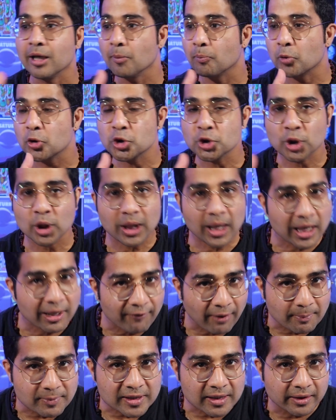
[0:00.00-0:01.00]
Pushkara
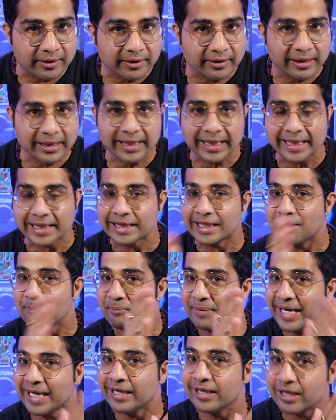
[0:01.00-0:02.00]
Navamsha degree in the
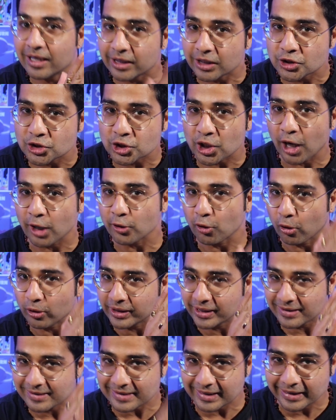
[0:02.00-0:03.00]
main Lagan chart or
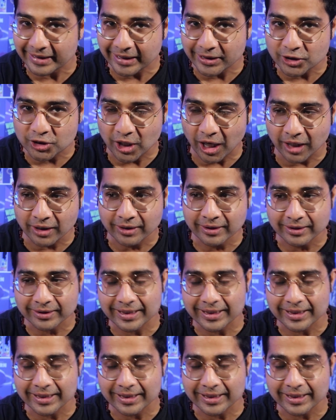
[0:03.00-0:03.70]
the ascendant chart,